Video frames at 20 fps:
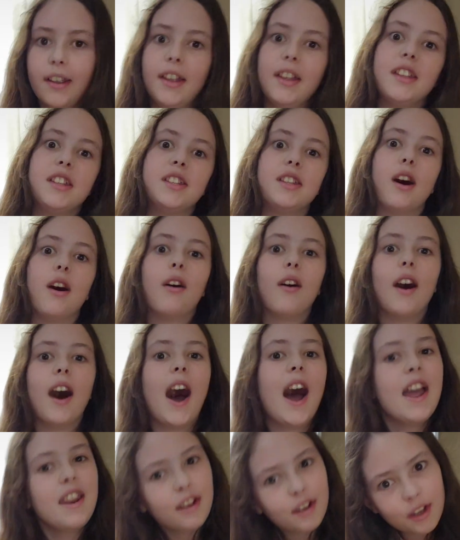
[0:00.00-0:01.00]
So
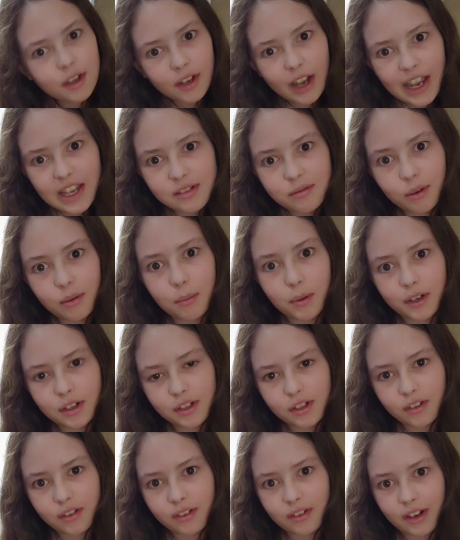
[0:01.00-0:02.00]
I know you guys were
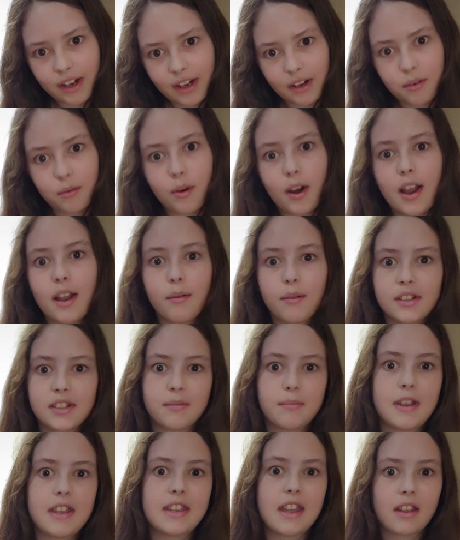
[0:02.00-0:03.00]
wondering why I wasn't
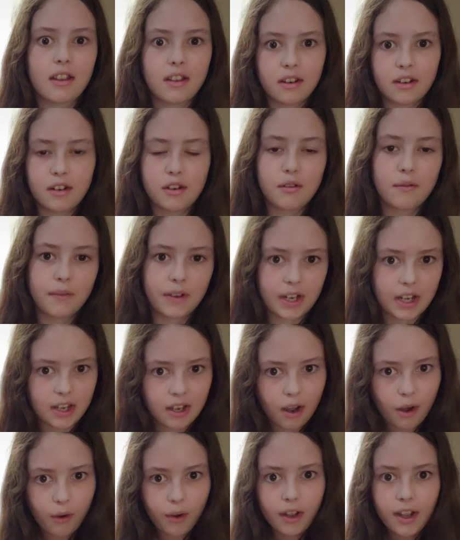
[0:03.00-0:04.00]
making a new
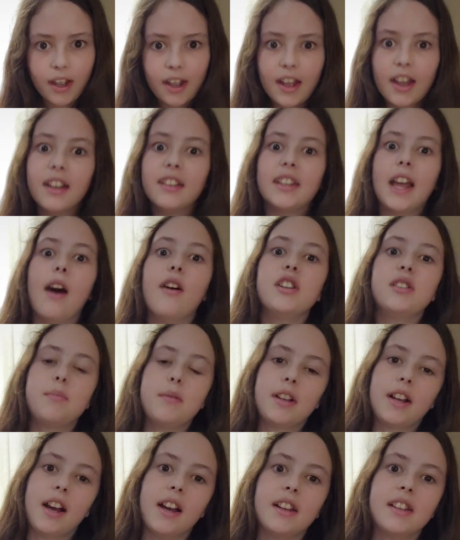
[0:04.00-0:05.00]
video. That was
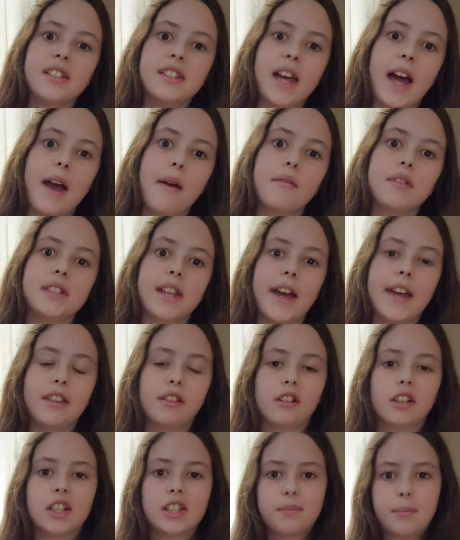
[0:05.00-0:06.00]
because I was
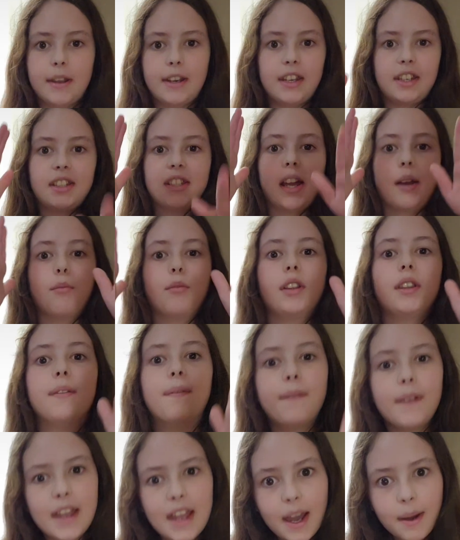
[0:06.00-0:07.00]
either spending time with
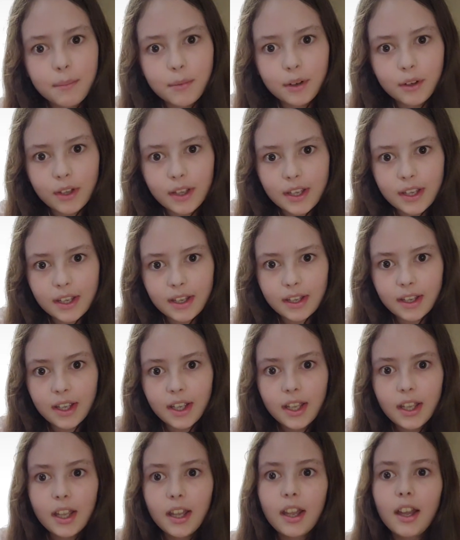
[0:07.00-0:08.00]
family,
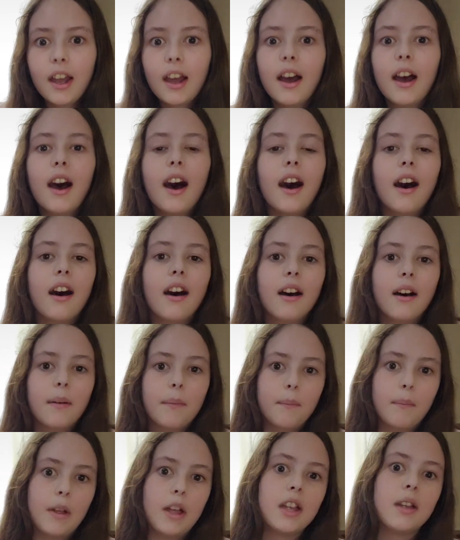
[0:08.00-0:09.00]

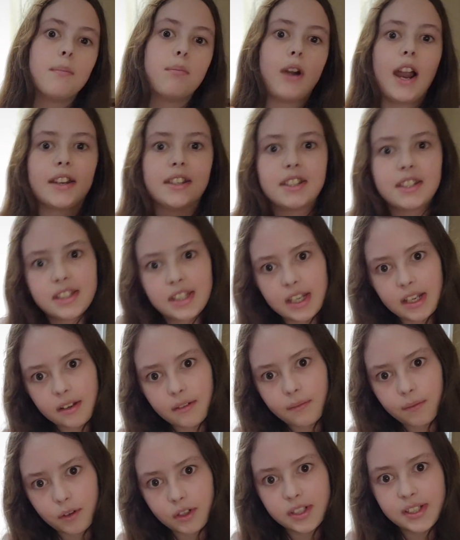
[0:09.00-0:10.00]
practicing
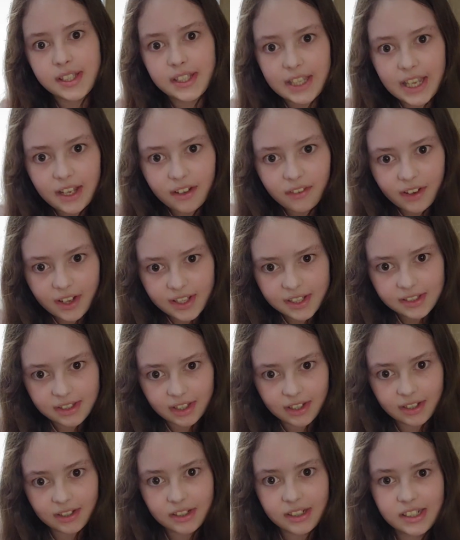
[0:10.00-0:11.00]
for singing
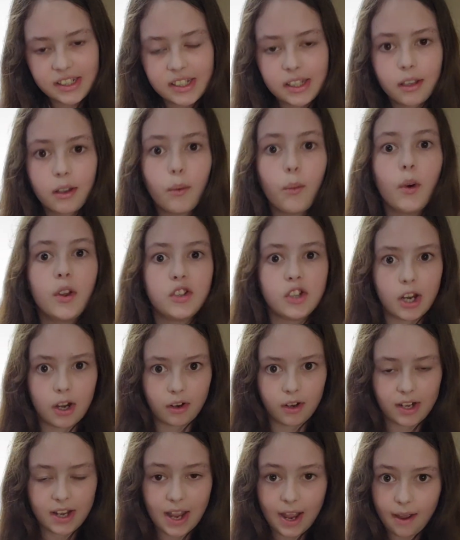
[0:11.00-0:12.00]
lessons, which I
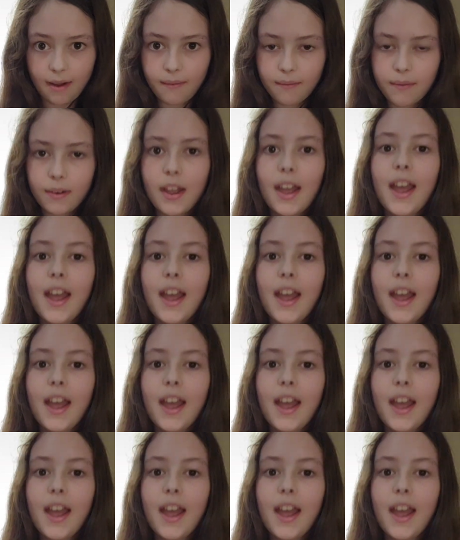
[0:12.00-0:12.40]
already have,